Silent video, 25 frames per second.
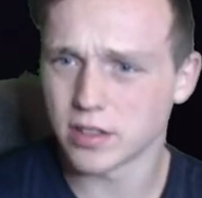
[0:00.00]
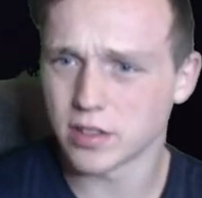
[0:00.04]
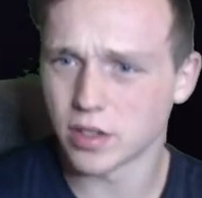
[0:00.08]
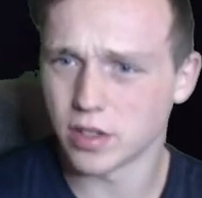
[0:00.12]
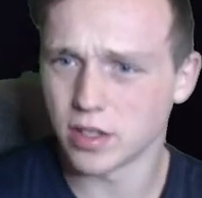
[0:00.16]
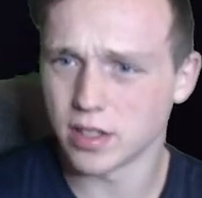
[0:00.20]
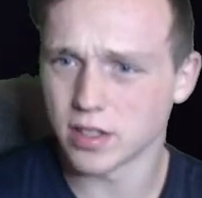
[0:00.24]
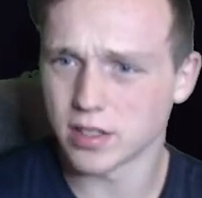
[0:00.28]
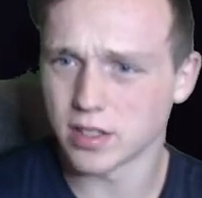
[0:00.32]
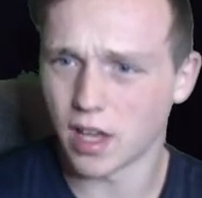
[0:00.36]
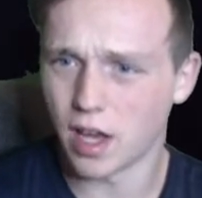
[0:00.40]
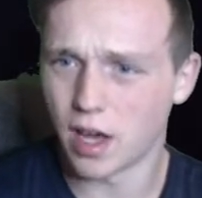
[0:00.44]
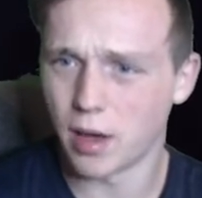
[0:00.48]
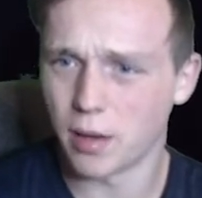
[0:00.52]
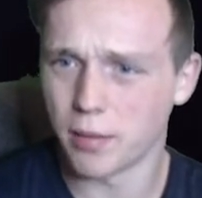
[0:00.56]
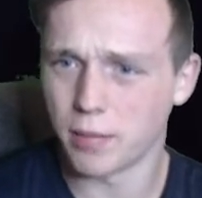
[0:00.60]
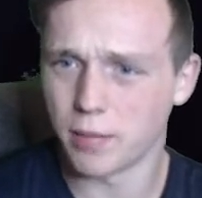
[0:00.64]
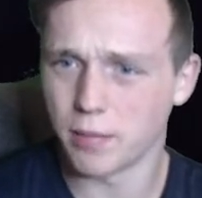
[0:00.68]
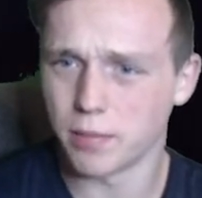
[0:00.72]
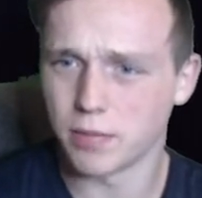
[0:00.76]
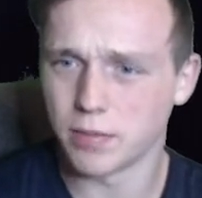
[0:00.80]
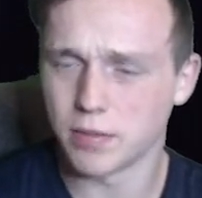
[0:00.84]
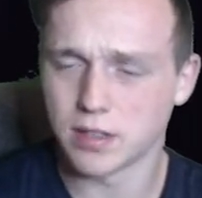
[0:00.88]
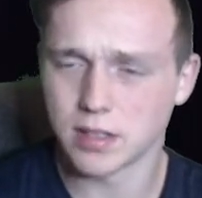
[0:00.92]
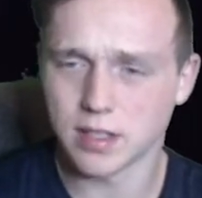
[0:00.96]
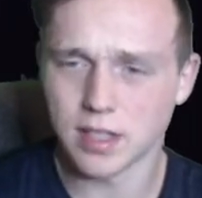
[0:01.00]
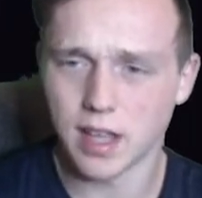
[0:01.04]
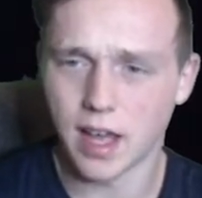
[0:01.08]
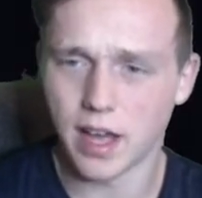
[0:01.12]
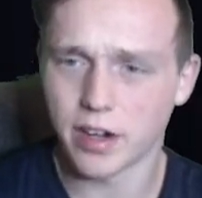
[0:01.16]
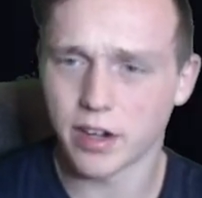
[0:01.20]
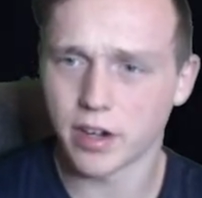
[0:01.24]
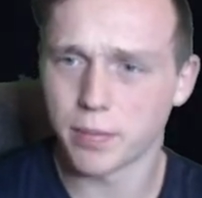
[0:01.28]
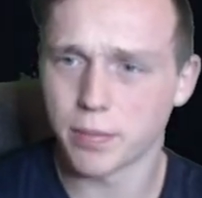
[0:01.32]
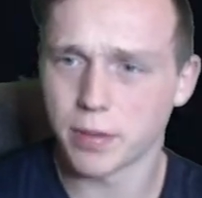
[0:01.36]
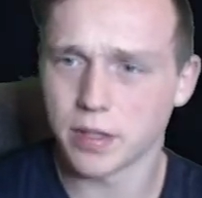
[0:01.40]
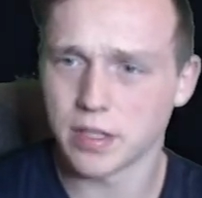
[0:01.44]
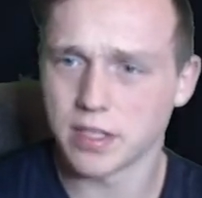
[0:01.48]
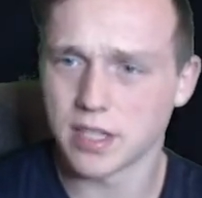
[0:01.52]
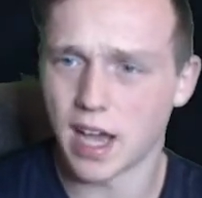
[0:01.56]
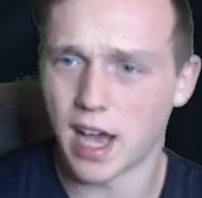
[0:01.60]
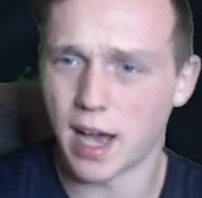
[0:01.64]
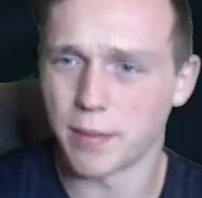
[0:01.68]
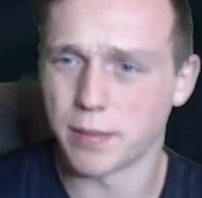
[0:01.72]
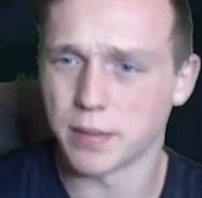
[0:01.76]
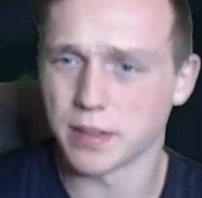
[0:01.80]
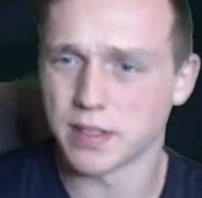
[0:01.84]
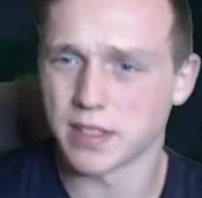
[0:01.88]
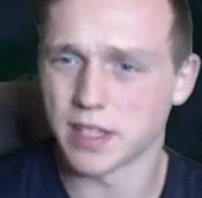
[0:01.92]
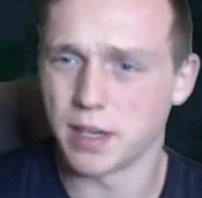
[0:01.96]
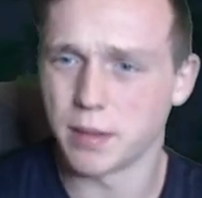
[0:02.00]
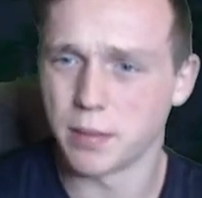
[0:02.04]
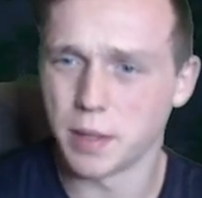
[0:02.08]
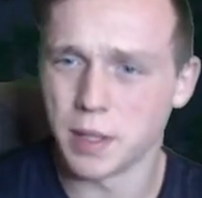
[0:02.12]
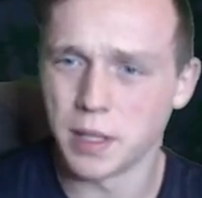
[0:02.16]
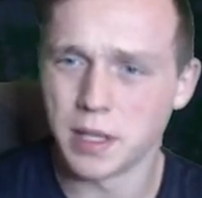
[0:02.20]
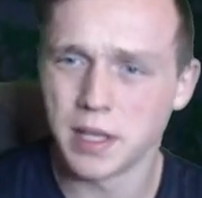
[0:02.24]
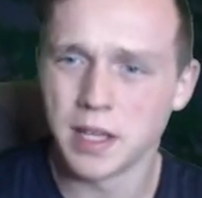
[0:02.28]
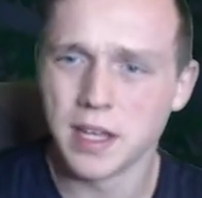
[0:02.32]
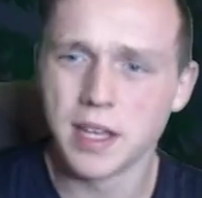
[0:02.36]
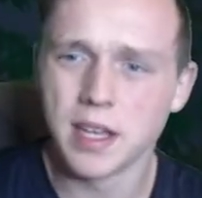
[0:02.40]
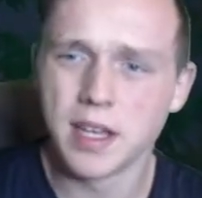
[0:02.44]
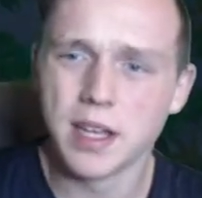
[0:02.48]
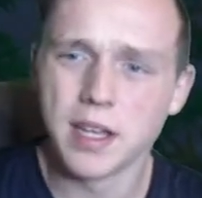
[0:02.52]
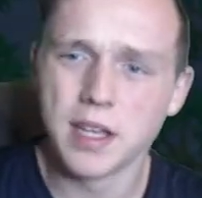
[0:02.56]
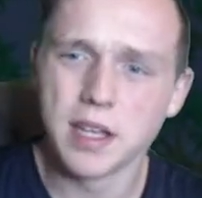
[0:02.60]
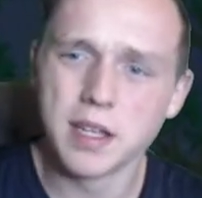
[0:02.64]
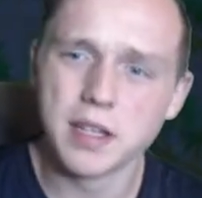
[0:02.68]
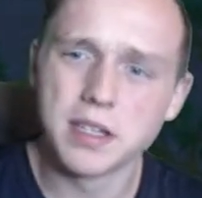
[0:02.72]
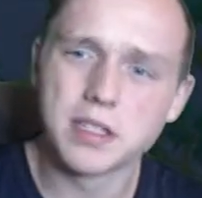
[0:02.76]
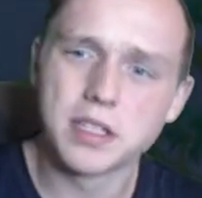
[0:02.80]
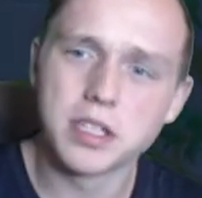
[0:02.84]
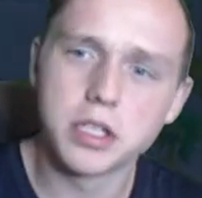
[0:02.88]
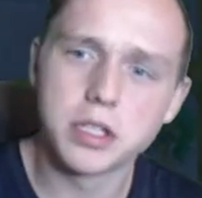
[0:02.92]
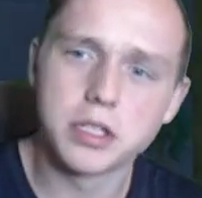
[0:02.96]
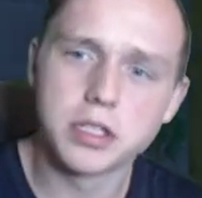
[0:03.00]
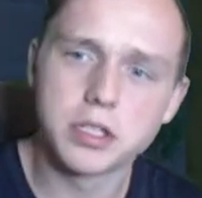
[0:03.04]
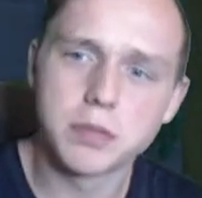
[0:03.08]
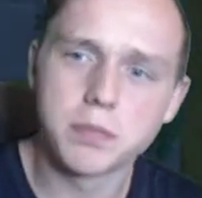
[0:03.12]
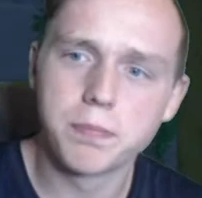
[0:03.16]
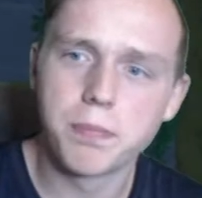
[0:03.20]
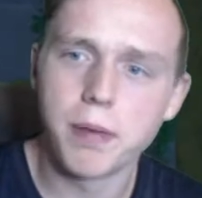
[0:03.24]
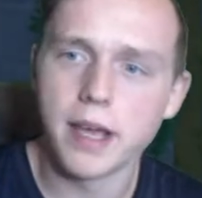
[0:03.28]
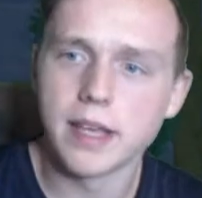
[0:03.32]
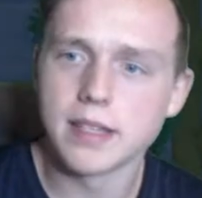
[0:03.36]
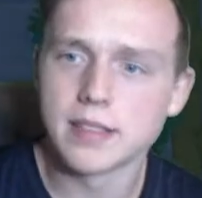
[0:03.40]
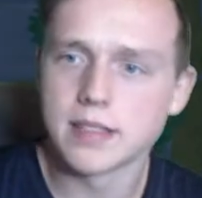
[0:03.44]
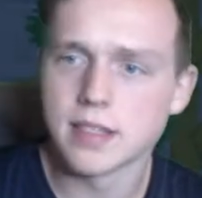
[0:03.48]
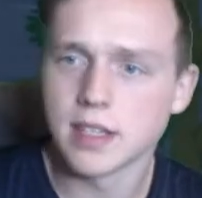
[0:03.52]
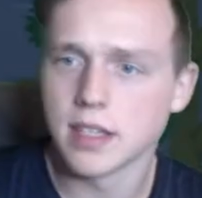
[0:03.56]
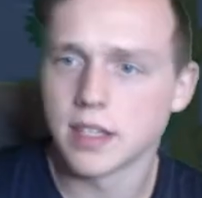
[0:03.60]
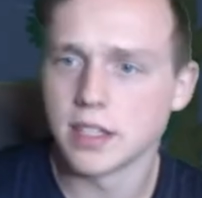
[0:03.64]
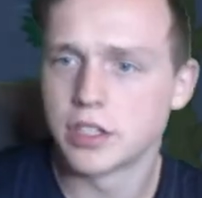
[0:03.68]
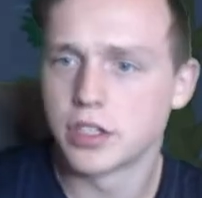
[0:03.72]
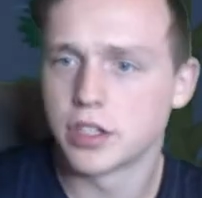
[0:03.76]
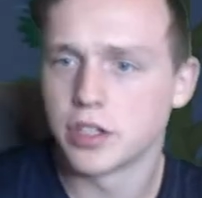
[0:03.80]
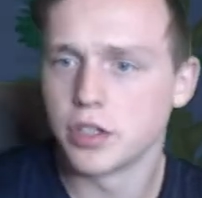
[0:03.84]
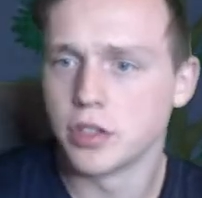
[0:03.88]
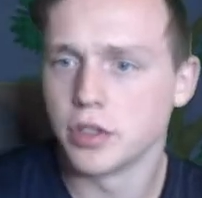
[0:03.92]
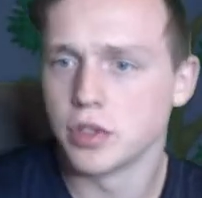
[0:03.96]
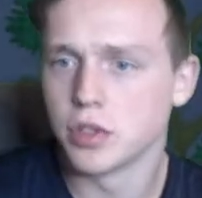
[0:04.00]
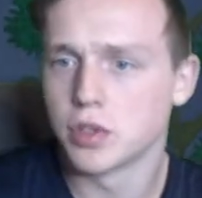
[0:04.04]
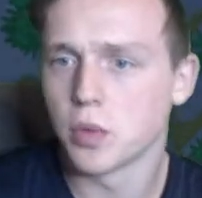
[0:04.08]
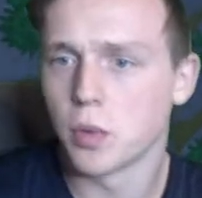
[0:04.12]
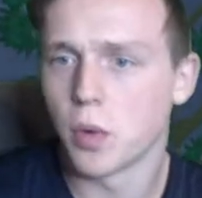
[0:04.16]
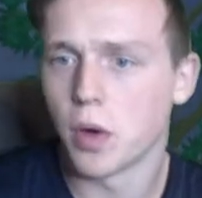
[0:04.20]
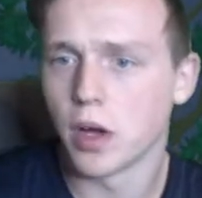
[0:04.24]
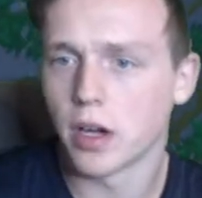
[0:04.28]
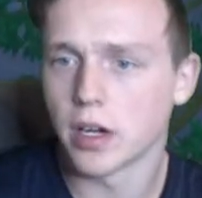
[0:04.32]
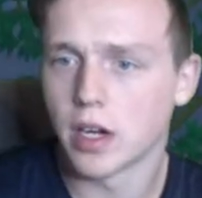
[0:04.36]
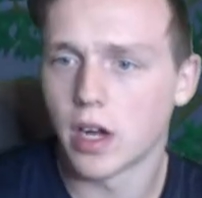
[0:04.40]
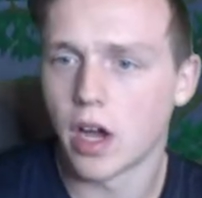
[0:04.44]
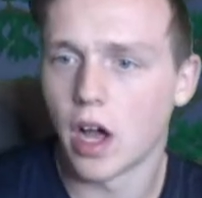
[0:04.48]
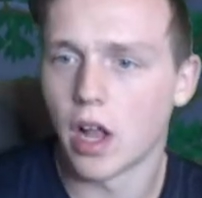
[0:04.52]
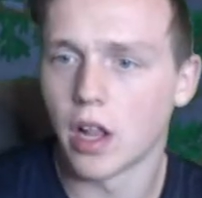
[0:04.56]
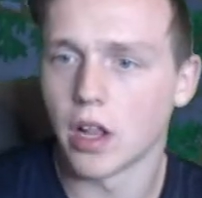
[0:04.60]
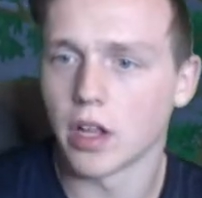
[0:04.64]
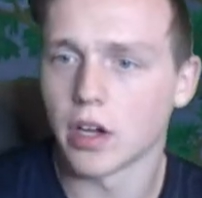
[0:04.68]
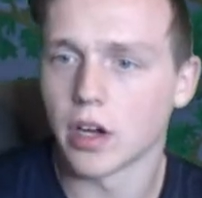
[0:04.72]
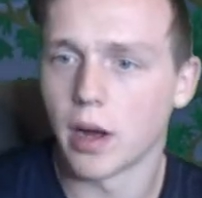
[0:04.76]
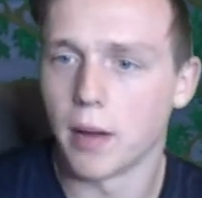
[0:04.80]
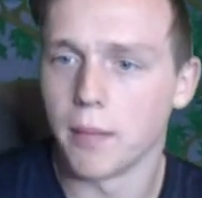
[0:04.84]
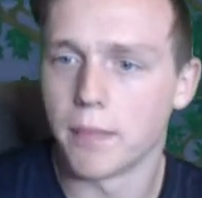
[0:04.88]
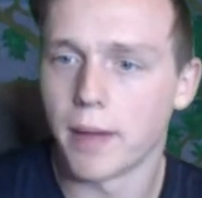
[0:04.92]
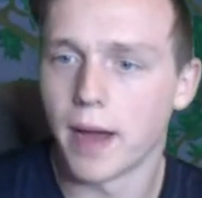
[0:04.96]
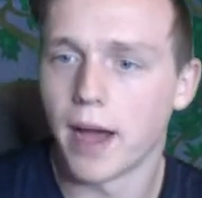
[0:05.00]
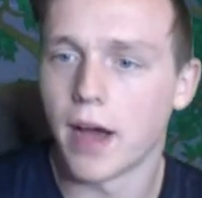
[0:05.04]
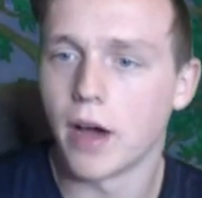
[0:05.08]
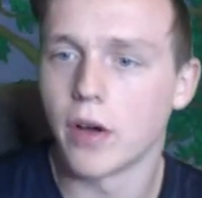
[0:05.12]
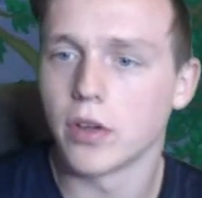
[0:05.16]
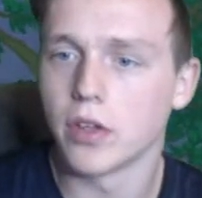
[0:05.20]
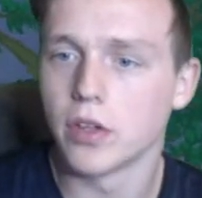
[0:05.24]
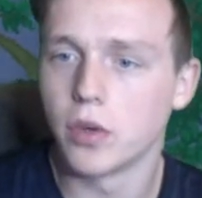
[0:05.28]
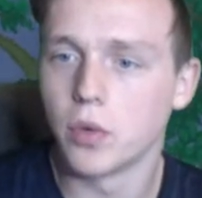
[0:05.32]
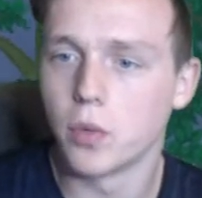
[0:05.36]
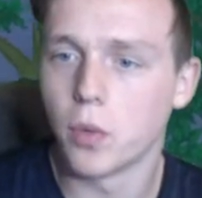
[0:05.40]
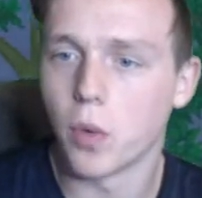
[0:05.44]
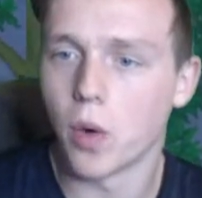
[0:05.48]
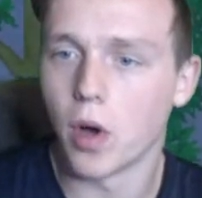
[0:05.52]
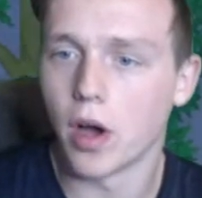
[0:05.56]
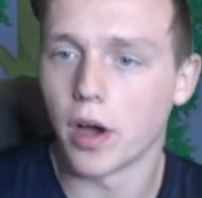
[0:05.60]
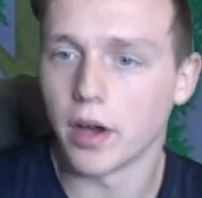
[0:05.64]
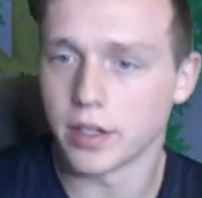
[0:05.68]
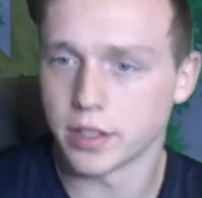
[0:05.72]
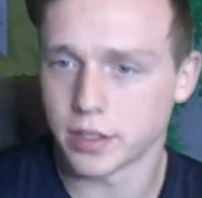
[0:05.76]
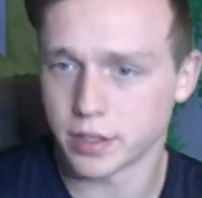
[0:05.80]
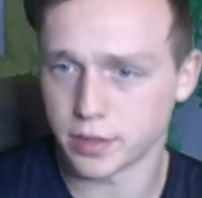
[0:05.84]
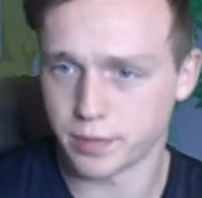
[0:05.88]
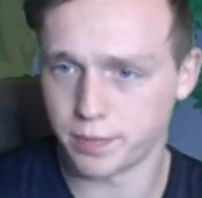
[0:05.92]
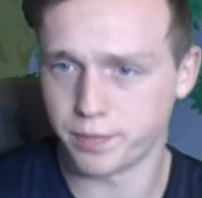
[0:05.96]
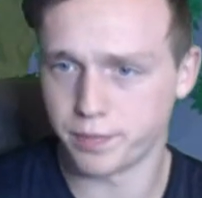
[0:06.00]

So this slider up the top is going to be to basically choose what color about you want.